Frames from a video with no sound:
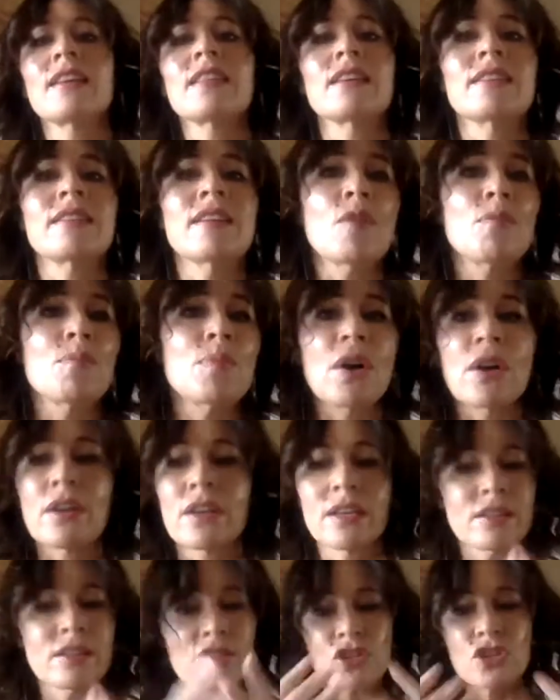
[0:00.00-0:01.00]
Our body
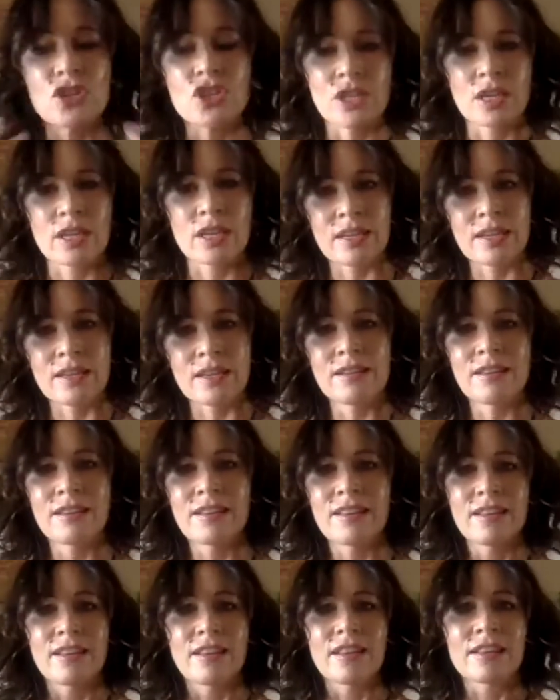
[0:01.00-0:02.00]
is shedding
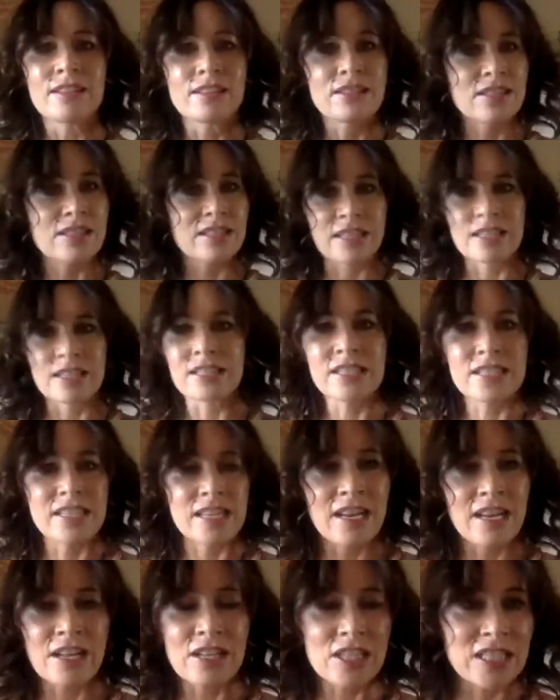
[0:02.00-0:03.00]
its skin
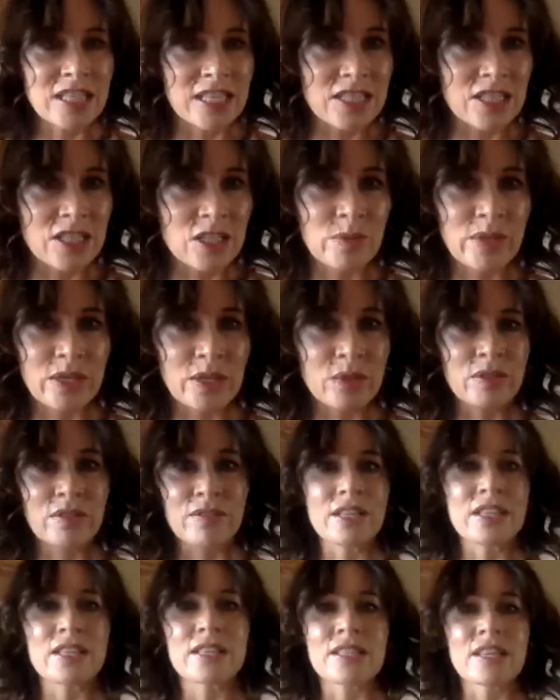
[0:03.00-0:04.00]
cells, it's doing all of
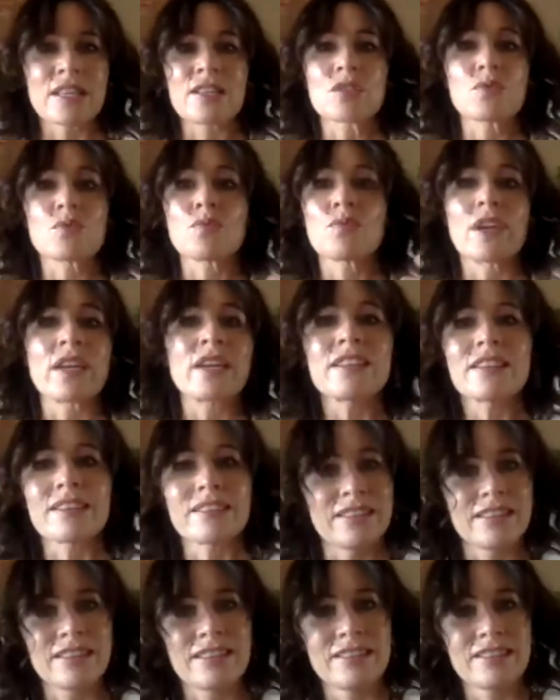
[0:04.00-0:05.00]
these things
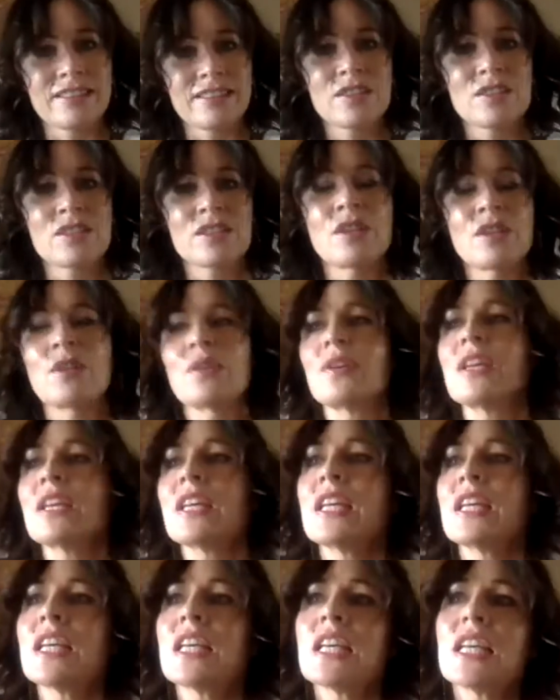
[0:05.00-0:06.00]
regularly. So
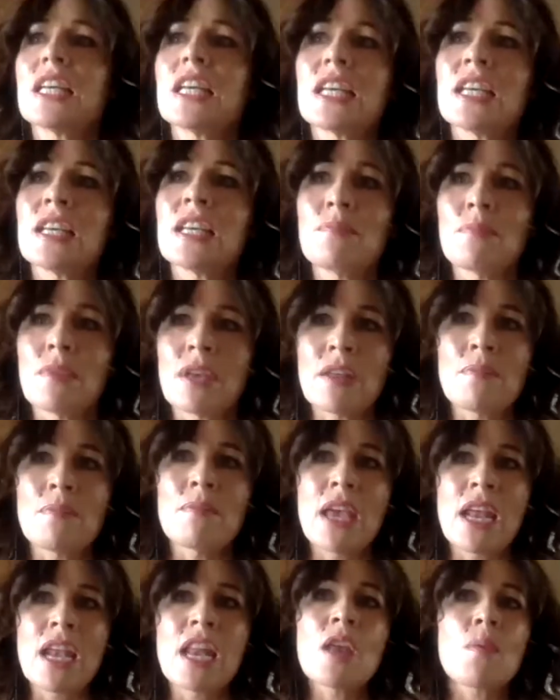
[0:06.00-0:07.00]
in, in
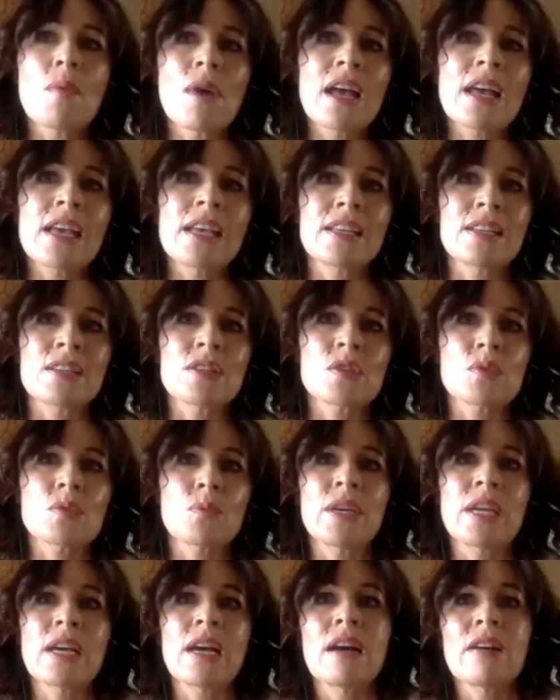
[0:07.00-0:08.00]
many ways,
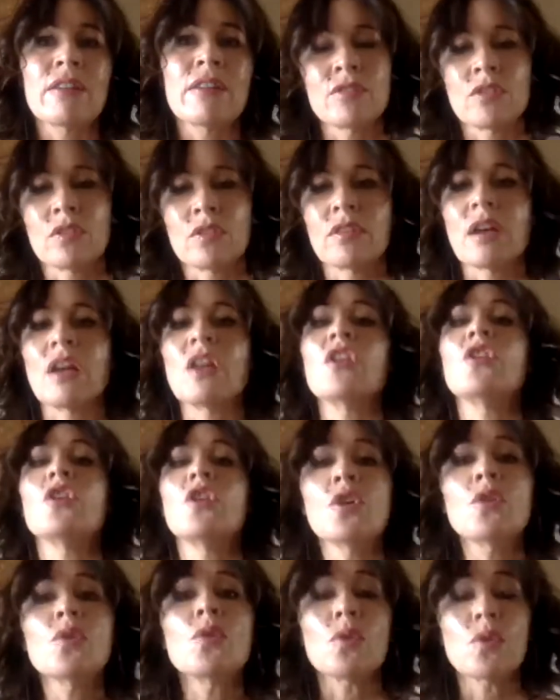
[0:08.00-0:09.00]
we are
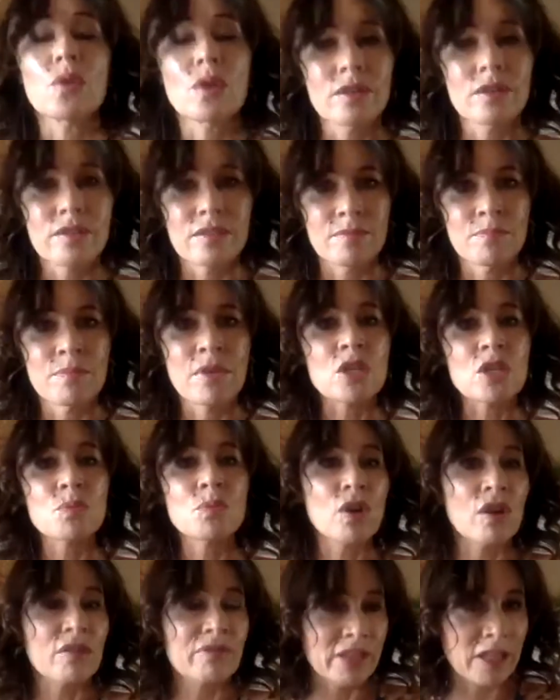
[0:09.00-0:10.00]
anew much
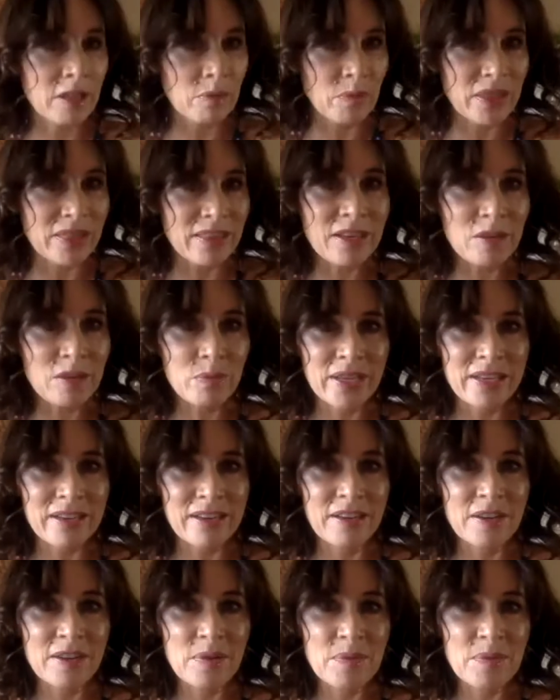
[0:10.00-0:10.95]
more often than we think we are.